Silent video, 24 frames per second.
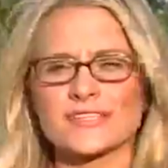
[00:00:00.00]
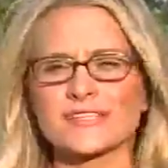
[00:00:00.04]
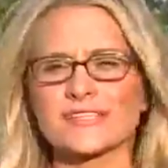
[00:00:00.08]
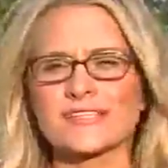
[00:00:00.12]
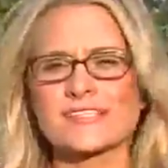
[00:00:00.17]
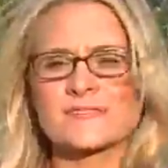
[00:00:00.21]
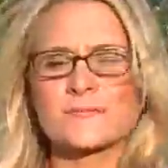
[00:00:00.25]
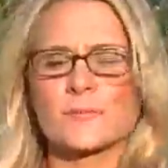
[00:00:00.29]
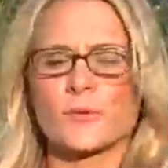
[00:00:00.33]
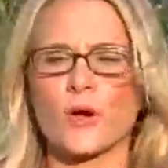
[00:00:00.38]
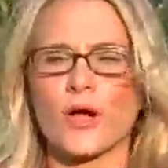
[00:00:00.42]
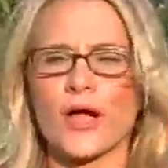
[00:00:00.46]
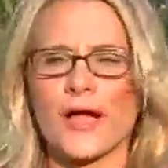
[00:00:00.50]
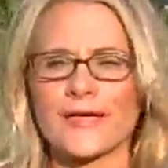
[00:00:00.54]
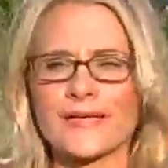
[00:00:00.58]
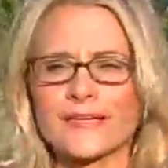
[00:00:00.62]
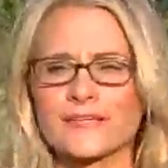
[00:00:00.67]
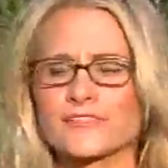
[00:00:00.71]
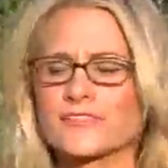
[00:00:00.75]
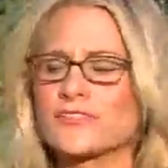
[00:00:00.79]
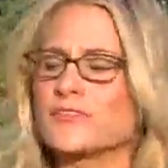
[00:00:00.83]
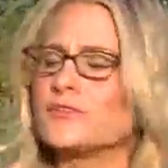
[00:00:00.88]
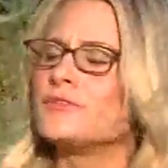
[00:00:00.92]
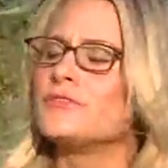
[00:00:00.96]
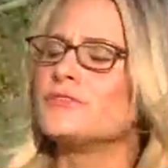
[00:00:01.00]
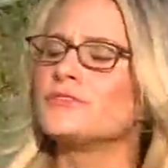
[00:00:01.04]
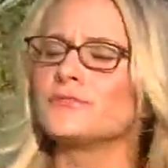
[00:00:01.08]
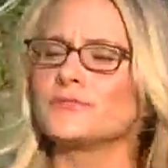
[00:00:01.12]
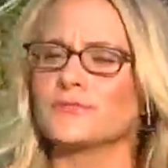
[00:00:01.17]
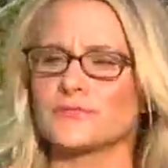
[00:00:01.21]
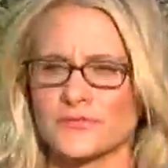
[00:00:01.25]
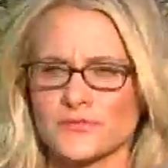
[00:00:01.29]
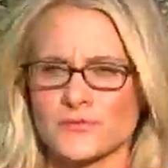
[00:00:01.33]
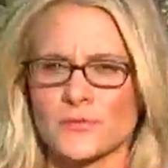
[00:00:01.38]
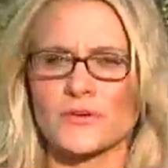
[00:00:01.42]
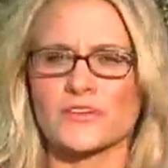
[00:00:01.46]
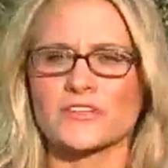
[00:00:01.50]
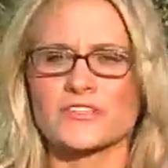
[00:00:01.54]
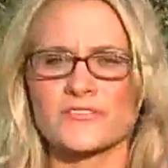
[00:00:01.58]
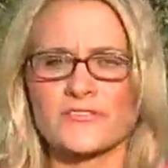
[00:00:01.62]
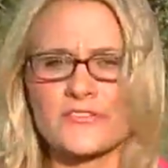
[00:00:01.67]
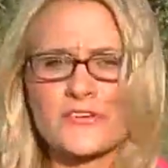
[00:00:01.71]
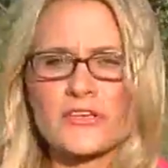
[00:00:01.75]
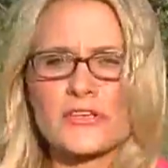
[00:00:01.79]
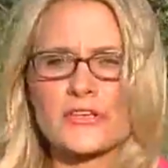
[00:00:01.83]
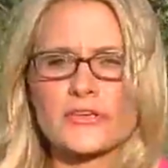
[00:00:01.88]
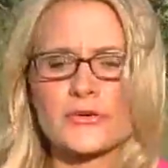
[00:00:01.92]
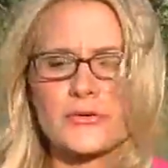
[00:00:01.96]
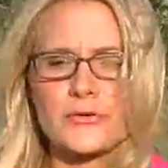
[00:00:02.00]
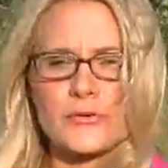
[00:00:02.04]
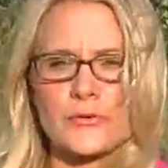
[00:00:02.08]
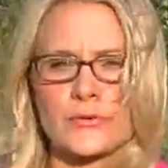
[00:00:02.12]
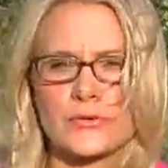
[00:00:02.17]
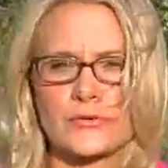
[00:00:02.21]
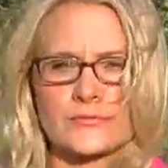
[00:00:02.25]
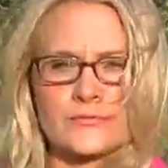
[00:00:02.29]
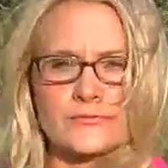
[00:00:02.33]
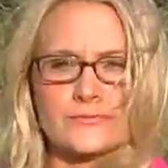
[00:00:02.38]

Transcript: Tulsa, Liz Bryant, 2 News, works for you.